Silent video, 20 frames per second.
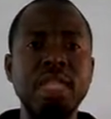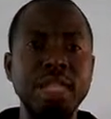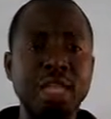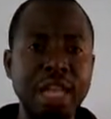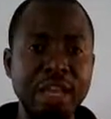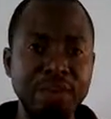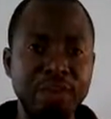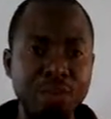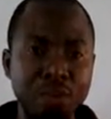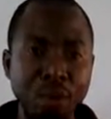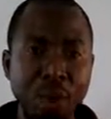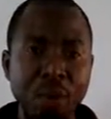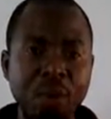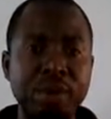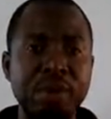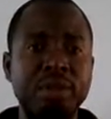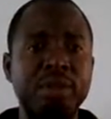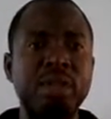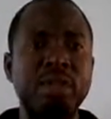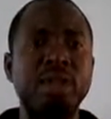There is no
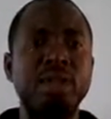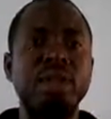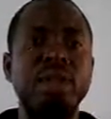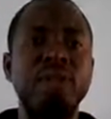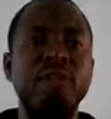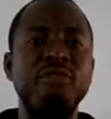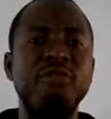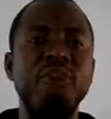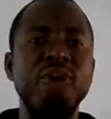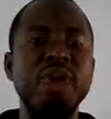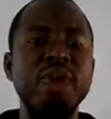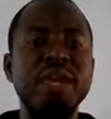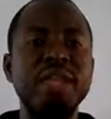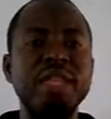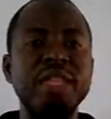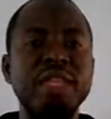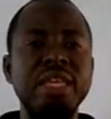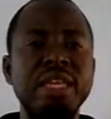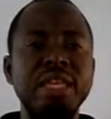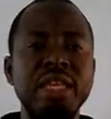what?
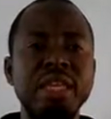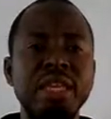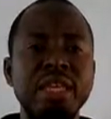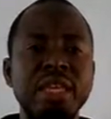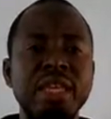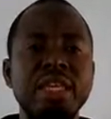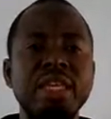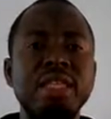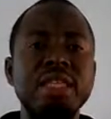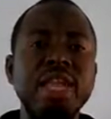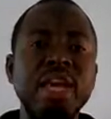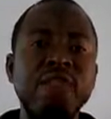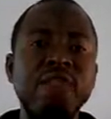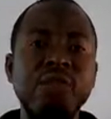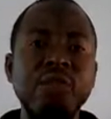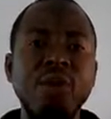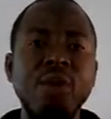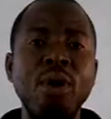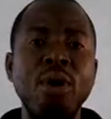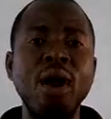Variety in it.
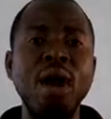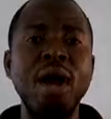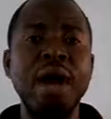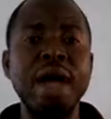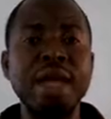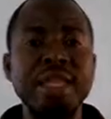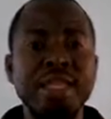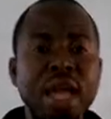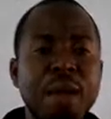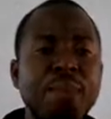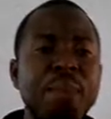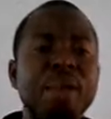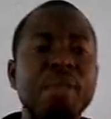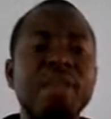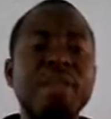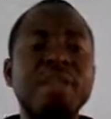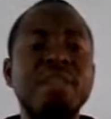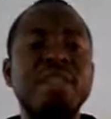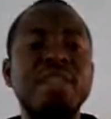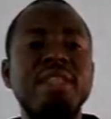Therefore, other
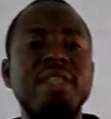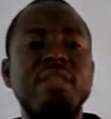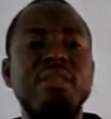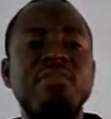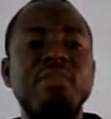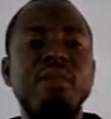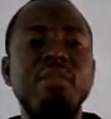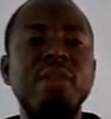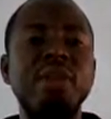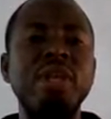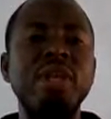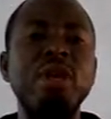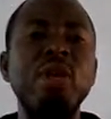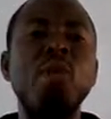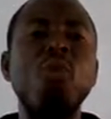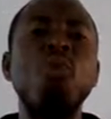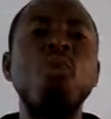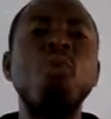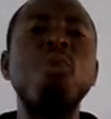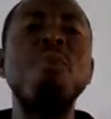members in the family
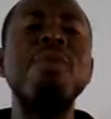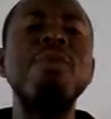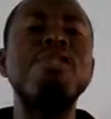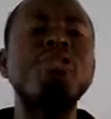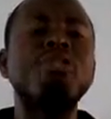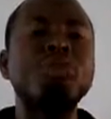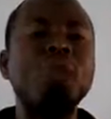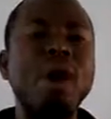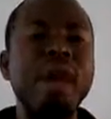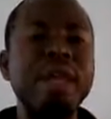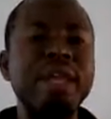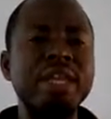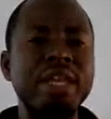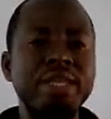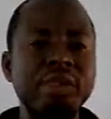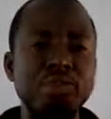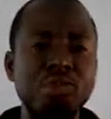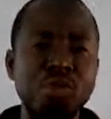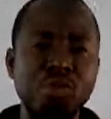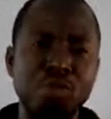will be
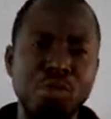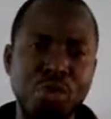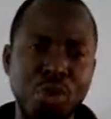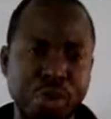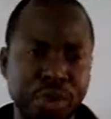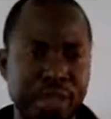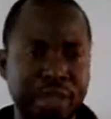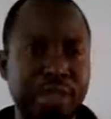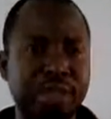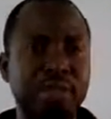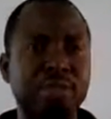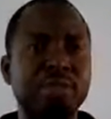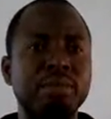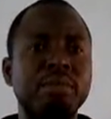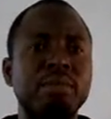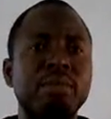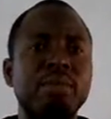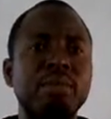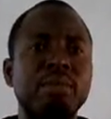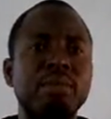trying to dodge.
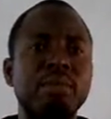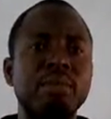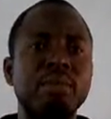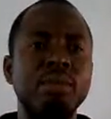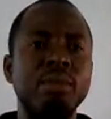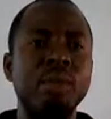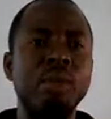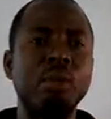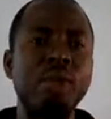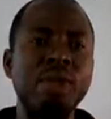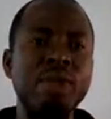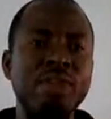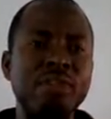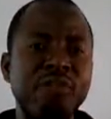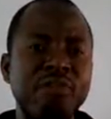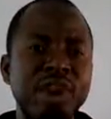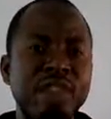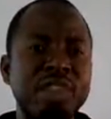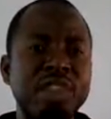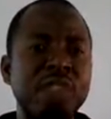
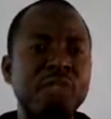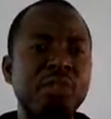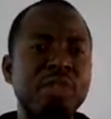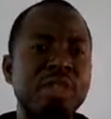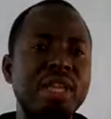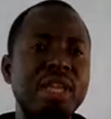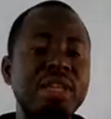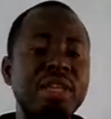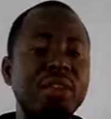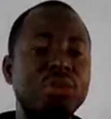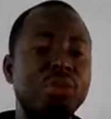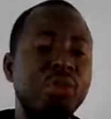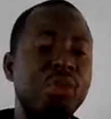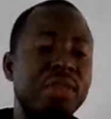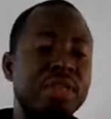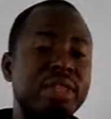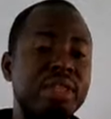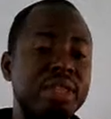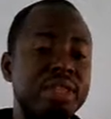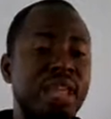Whenever they know that this is
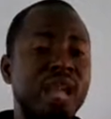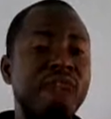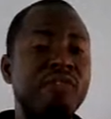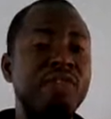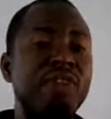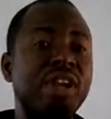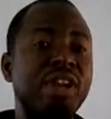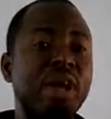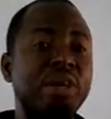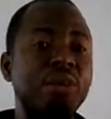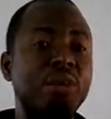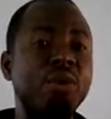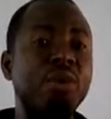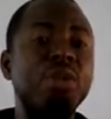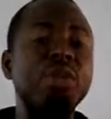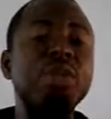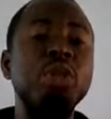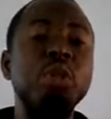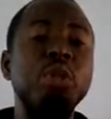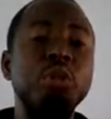what is
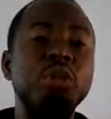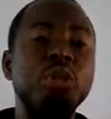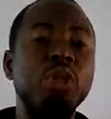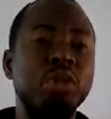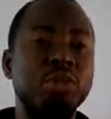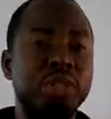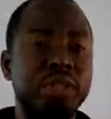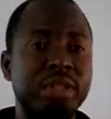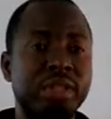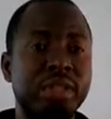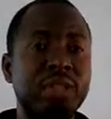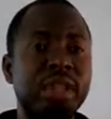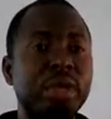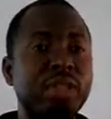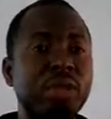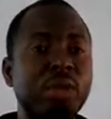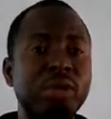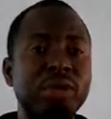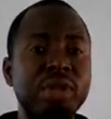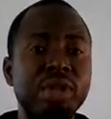available, they will dodge.
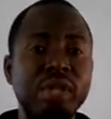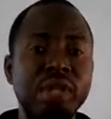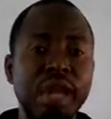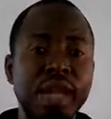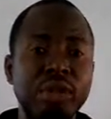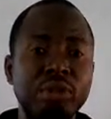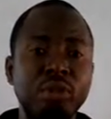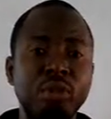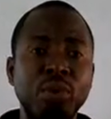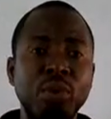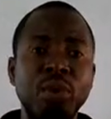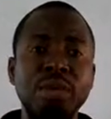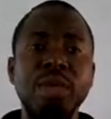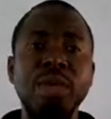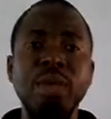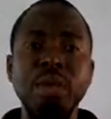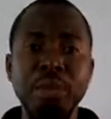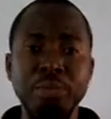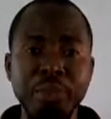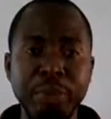They wouldn't like to what?
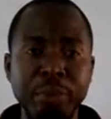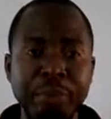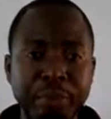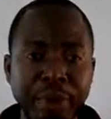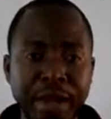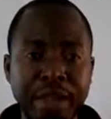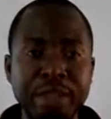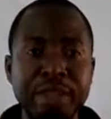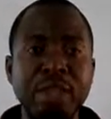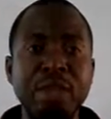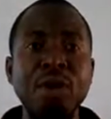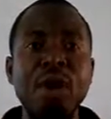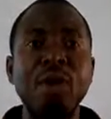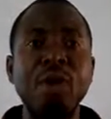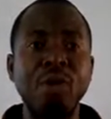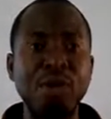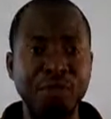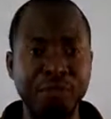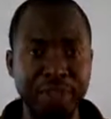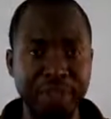Be part
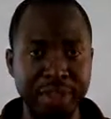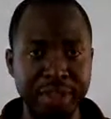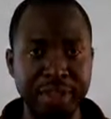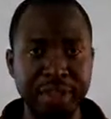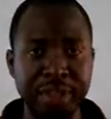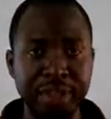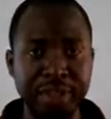of it.